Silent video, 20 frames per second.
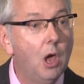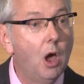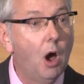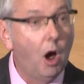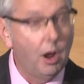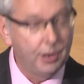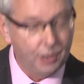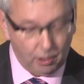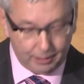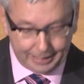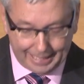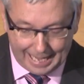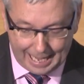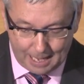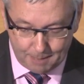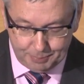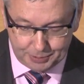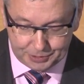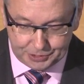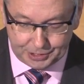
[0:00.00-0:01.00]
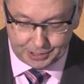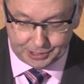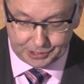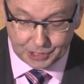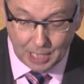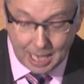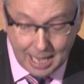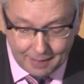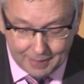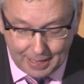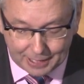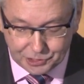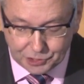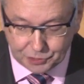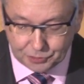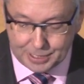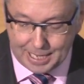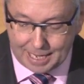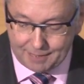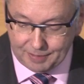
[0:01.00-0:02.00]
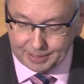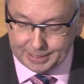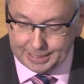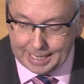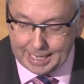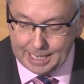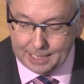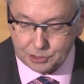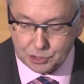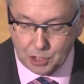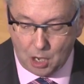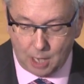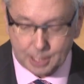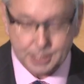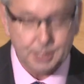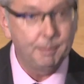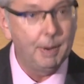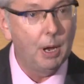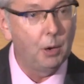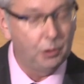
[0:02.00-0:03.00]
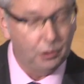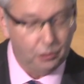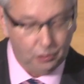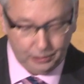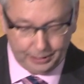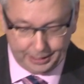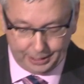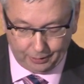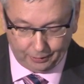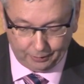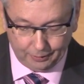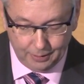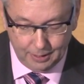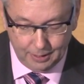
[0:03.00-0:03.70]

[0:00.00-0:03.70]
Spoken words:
on our campuses that Sir David King talked about earlier.